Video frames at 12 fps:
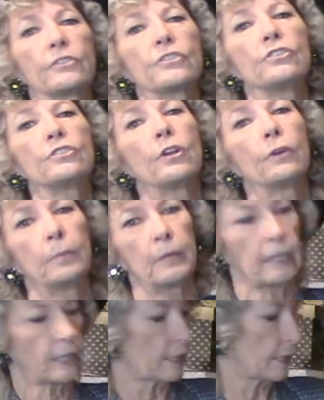so
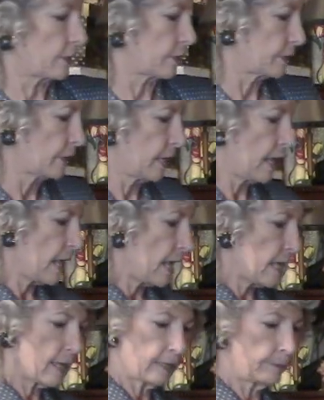many years.
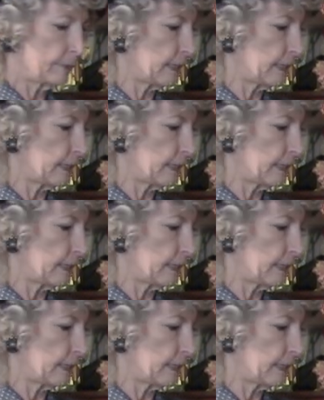Um,